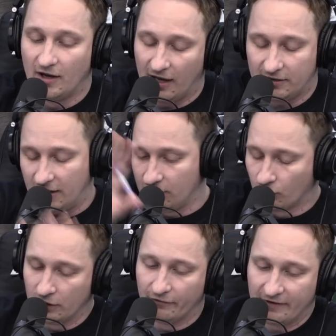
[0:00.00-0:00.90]
and the
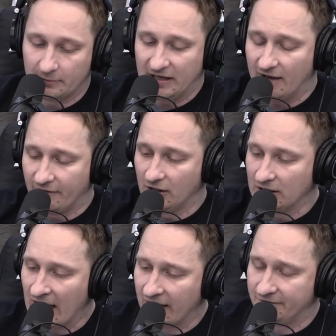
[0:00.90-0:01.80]
royal family have a
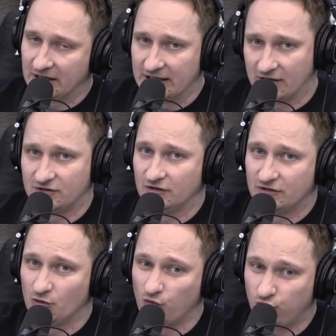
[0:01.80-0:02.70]
lot of connections
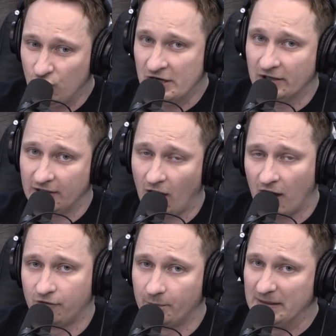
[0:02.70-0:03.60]
to really
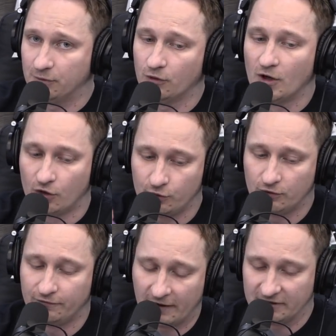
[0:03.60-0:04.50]
awful people who
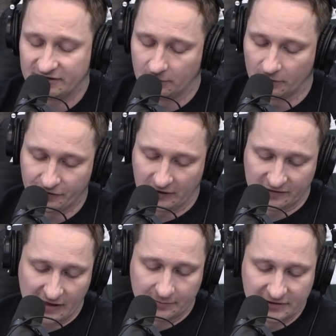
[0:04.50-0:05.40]
do very similar things
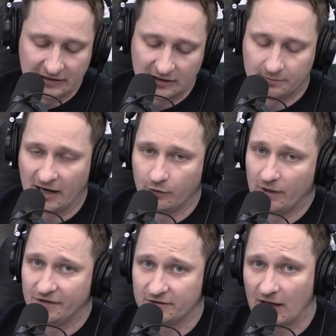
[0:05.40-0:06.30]
that Epstein did, by the
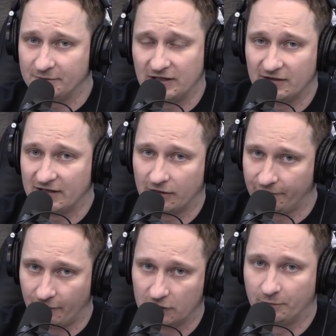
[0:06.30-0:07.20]
way. Epstein is not the
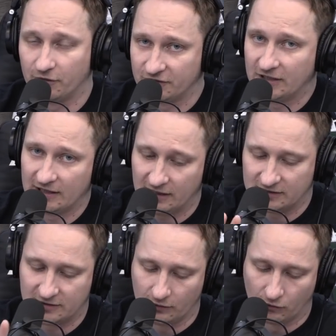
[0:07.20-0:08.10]
first person
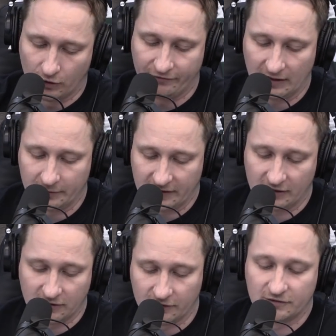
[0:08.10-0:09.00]
connected to the royal family
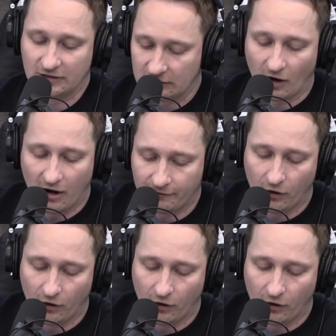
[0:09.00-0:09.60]
that does these awful,